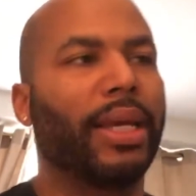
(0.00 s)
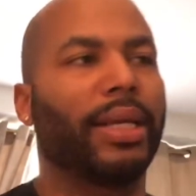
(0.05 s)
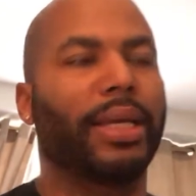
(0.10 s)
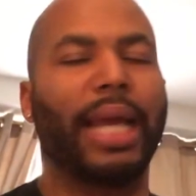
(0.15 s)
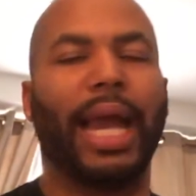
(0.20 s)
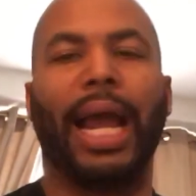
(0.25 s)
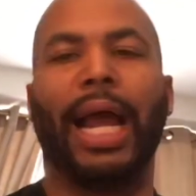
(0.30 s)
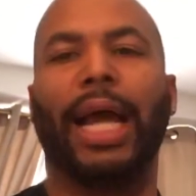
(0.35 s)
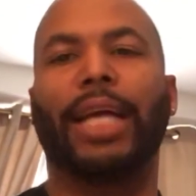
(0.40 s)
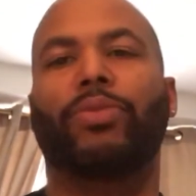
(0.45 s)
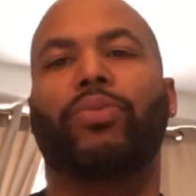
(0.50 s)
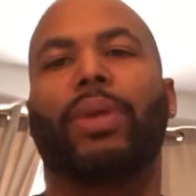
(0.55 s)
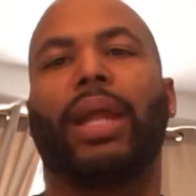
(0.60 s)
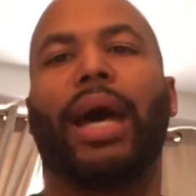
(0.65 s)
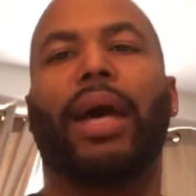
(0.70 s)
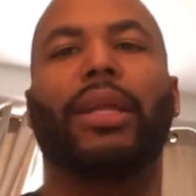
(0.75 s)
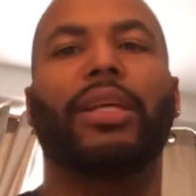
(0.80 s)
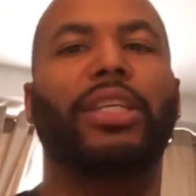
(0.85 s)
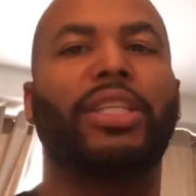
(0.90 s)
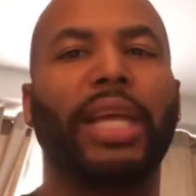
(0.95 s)
Guys,
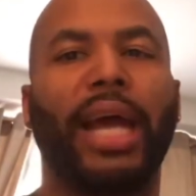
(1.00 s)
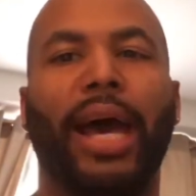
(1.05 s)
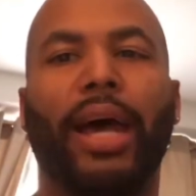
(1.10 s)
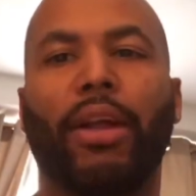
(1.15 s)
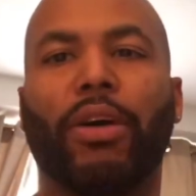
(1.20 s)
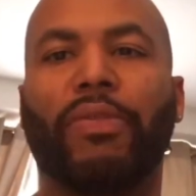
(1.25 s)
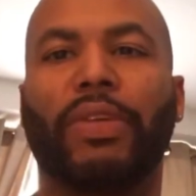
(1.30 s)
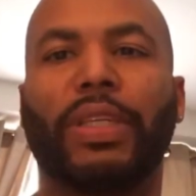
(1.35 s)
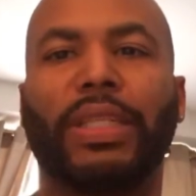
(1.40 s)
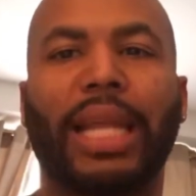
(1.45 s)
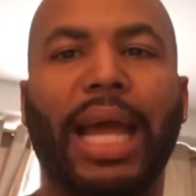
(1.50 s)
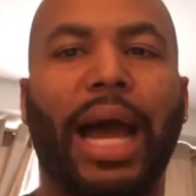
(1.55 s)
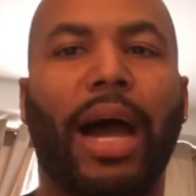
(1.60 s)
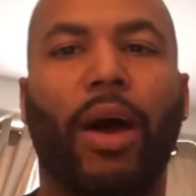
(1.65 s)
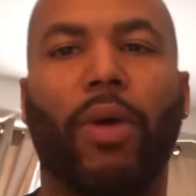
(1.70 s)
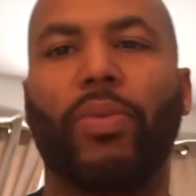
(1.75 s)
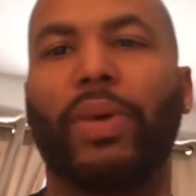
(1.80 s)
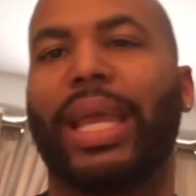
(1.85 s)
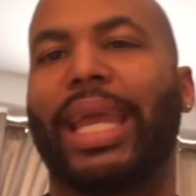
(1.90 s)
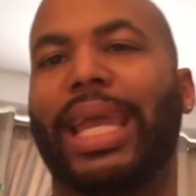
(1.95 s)
without a shadow of a
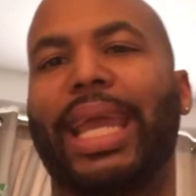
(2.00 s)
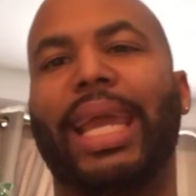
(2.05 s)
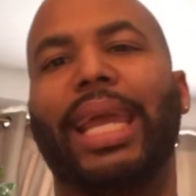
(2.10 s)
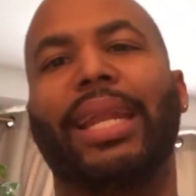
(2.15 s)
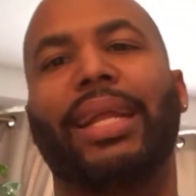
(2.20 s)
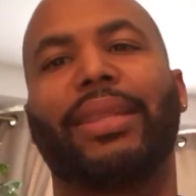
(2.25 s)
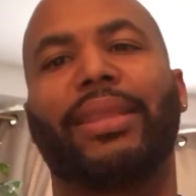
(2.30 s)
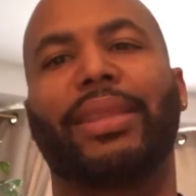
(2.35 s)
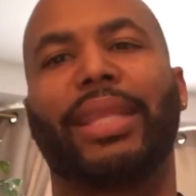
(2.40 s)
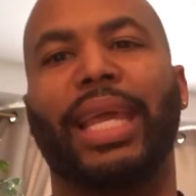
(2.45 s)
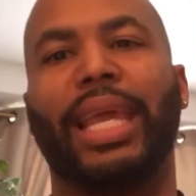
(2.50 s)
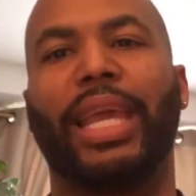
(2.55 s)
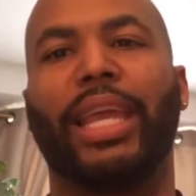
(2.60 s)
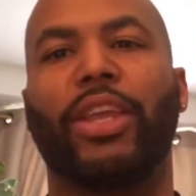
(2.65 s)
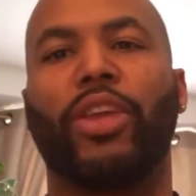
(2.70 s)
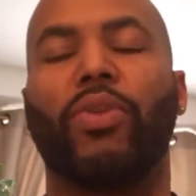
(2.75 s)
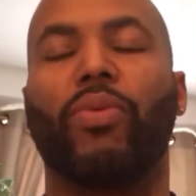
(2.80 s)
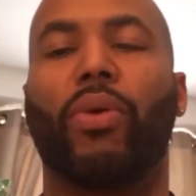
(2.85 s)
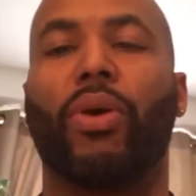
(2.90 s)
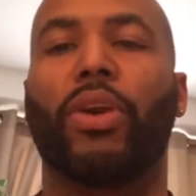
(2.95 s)
doubt, with
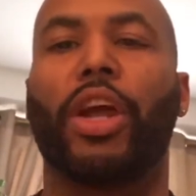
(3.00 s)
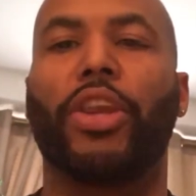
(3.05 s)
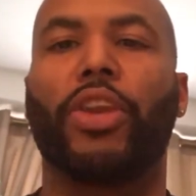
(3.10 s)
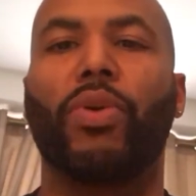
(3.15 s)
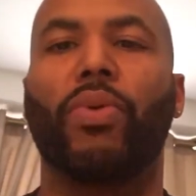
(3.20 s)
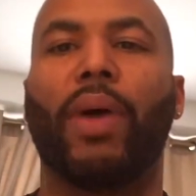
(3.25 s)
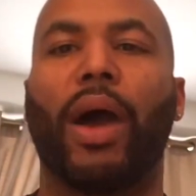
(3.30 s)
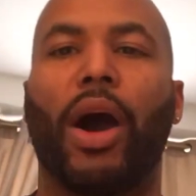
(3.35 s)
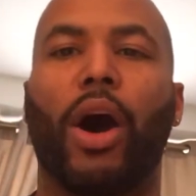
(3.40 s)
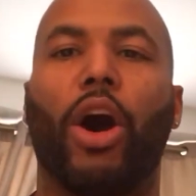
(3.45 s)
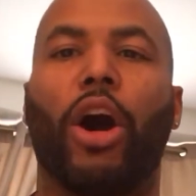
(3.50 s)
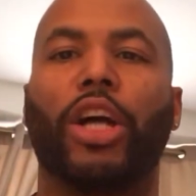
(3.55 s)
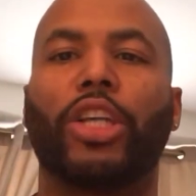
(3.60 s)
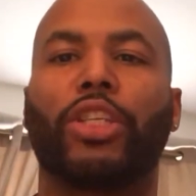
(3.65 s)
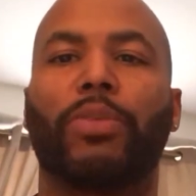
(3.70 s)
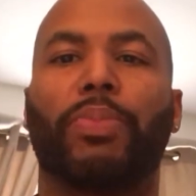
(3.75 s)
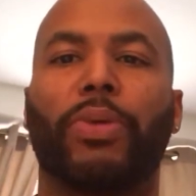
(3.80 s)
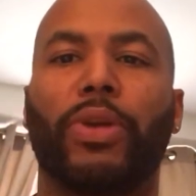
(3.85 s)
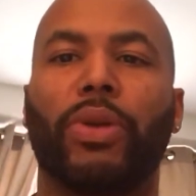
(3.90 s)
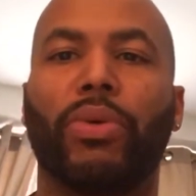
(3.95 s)
anything you want to do,
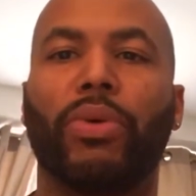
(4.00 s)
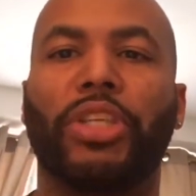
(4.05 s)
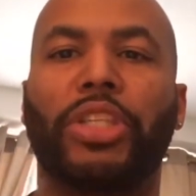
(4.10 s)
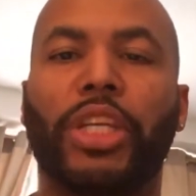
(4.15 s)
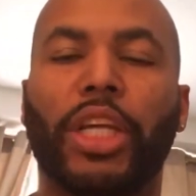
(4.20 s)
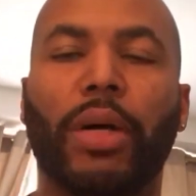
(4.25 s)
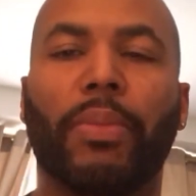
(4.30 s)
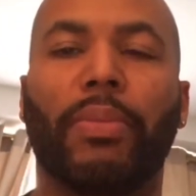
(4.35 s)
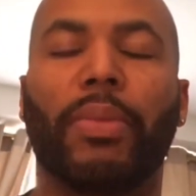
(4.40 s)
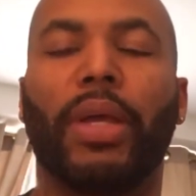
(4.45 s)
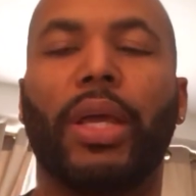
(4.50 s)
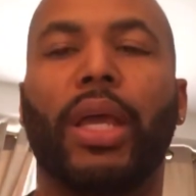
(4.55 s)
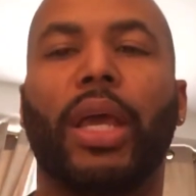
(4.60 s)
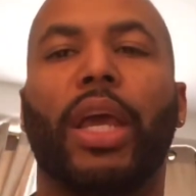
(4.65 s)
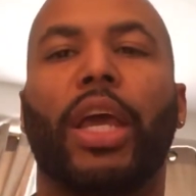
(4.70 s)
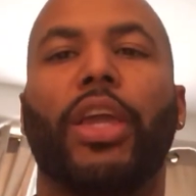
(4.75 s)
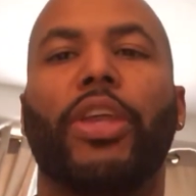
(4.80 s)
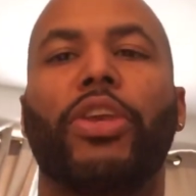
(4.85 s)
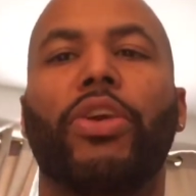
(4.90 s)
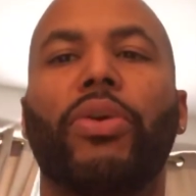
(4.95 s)
entrepreneurship,
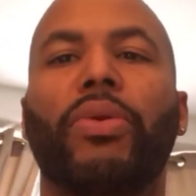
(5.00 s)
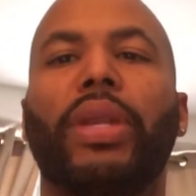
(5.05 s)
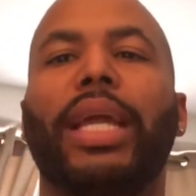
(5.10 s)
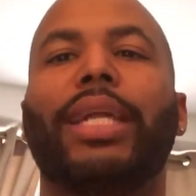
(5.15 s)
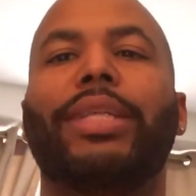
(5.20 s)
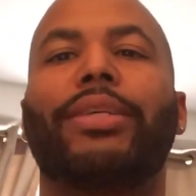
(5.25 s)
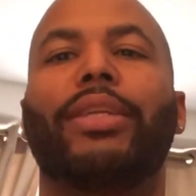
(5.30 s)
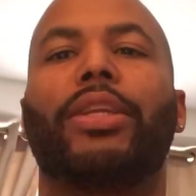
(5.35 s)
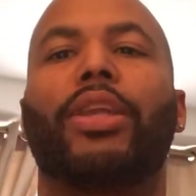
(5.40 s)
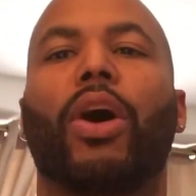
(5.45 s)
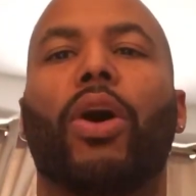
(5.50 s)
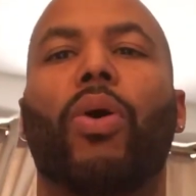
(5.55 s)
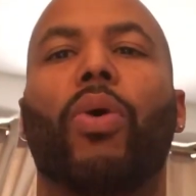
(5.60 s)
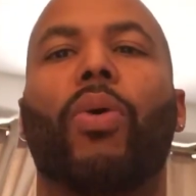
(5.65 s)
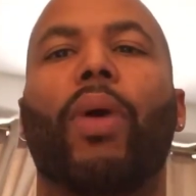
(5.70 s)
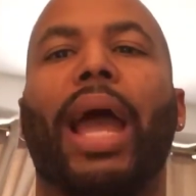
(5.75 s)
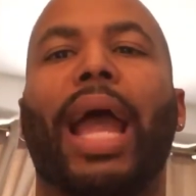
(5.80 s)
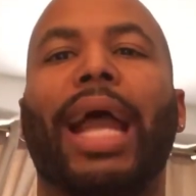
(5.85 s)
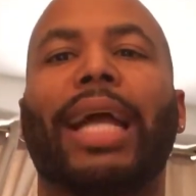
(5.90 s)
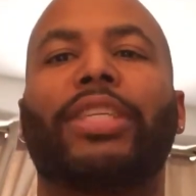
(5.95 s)
you need to
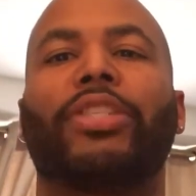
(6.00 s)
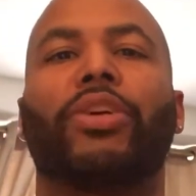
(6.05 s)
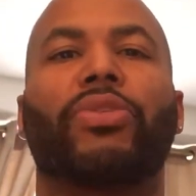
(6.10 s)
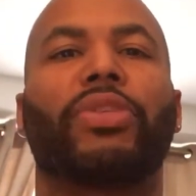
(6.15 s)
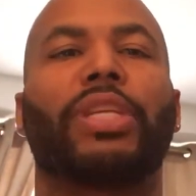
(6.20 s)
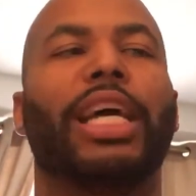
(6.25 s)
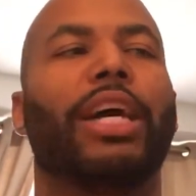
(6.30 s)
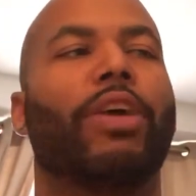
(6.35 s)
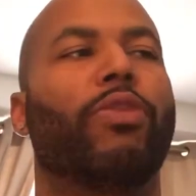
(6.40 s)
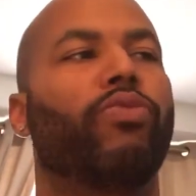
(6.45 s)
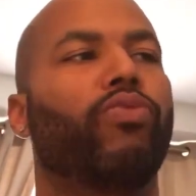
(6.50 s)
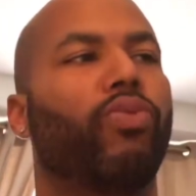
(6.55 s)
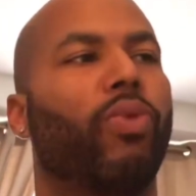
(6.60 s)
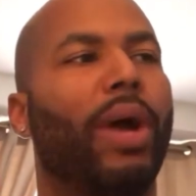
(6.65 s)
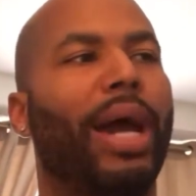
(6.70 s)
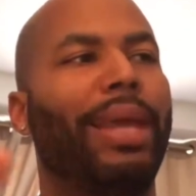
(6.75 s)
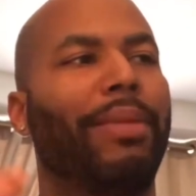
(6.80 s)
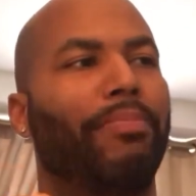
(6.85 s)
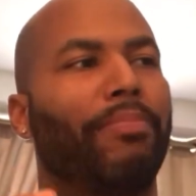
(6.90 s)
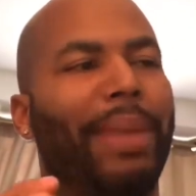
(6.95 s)
know, ask yourself,
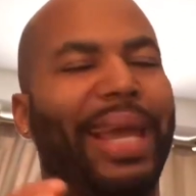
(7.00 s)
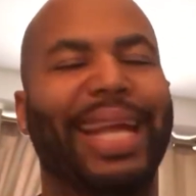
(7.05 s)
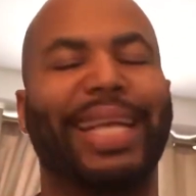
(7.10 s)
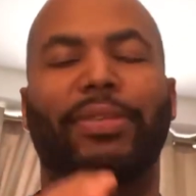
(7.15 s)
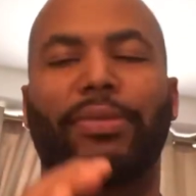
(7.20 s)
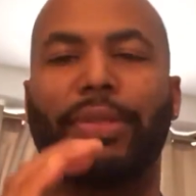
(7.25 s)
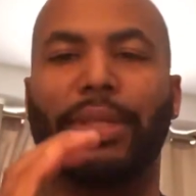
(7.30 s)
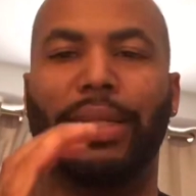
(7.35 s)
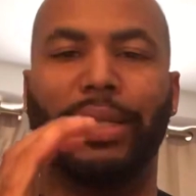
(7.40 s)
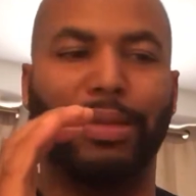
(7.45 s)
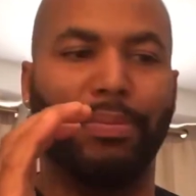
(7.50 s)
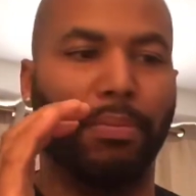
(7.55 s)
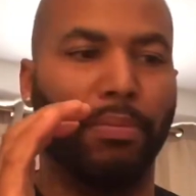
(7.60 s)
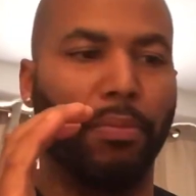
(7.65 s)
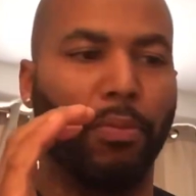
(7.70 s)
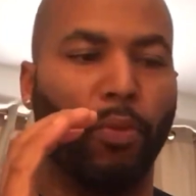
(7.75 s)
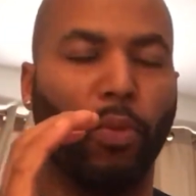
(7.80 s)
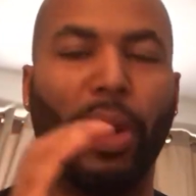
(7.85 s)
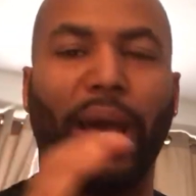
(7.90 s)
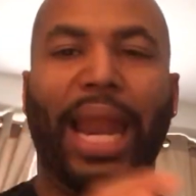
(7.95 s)
what makes
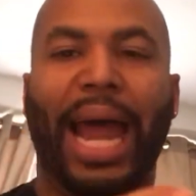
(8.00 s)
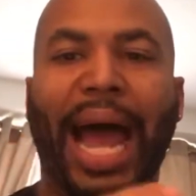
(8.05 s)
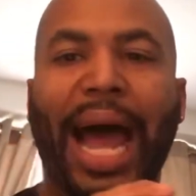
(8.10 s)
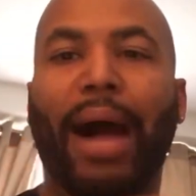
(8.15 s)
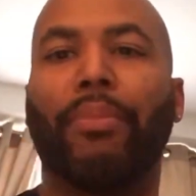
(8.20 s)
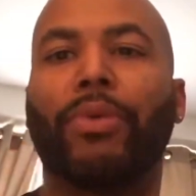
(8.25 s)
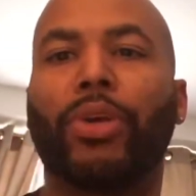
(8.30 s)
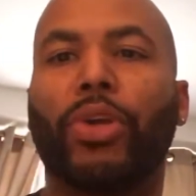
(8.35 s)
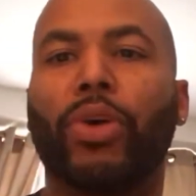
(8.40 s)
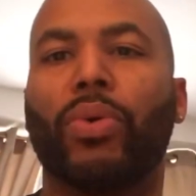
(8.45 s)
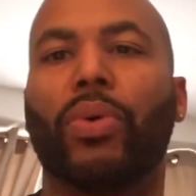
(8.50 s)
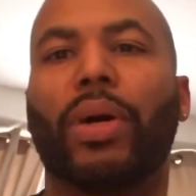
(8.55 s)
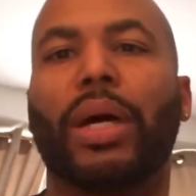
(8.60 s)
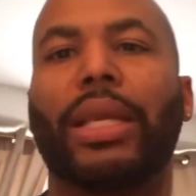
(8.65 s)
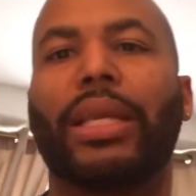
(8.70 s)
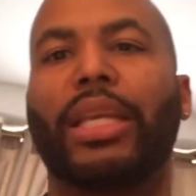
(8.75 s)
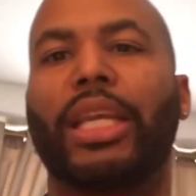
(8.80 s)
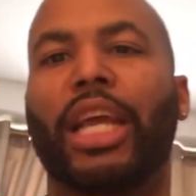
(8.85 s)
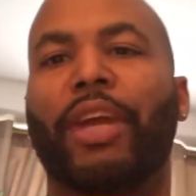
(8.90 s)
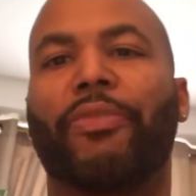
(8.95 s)
what I'm
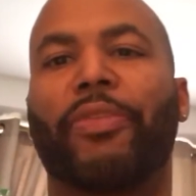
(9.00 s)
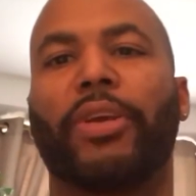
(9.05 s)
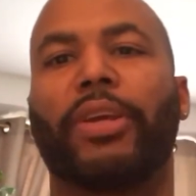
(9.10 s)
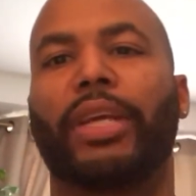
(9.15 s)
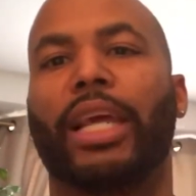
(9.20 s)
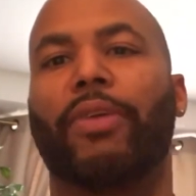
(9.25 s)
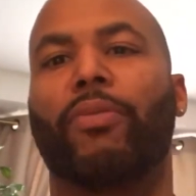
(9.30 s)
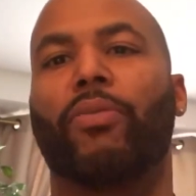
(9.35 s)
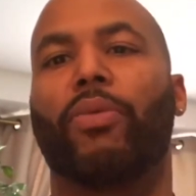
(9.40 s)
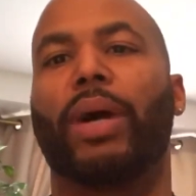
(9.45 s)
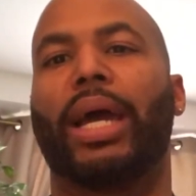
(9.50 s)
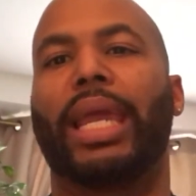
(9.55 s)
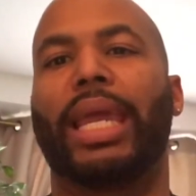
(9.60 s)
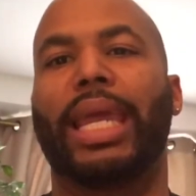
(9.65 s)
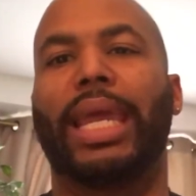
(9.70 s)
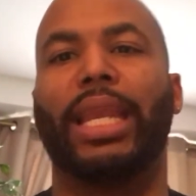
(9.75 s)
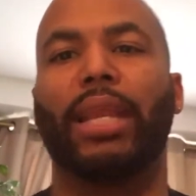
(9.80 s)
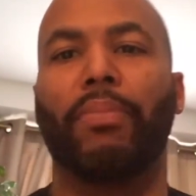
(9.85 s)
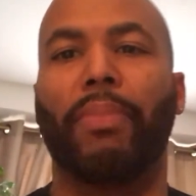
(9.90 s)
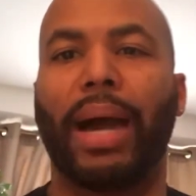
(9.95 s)
doing different than what
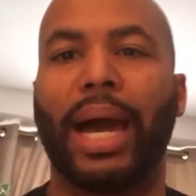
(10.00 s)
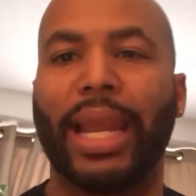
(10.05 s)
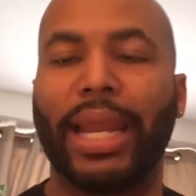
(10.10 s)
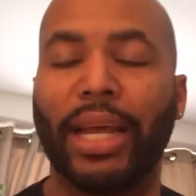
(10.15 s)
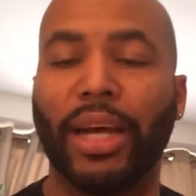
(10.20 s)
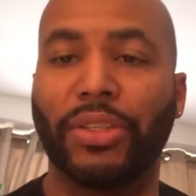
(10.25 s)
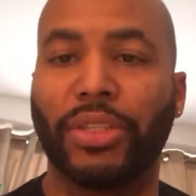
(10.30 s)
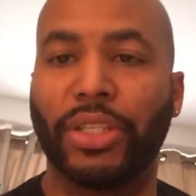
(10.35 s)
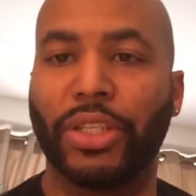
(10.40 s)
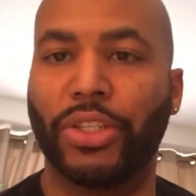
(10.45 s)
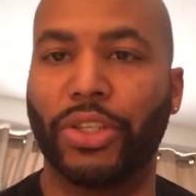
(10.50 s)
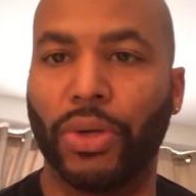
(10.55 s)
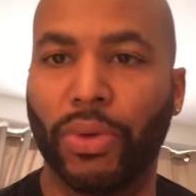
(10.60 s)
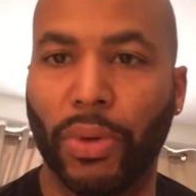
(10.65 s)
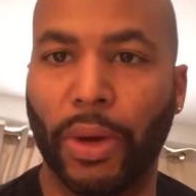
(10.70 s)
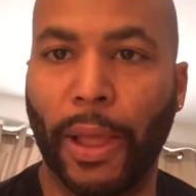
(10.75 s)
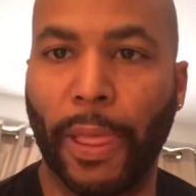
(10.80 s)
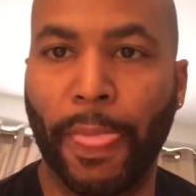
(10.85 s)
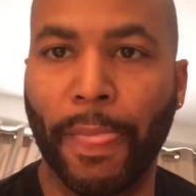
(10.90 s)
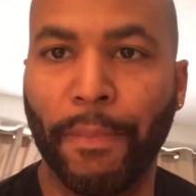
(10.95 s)
anybody else is
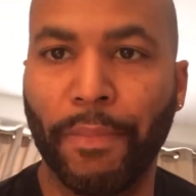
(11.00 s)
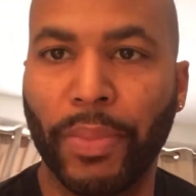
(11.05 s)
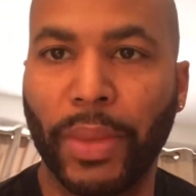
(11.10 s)
doing?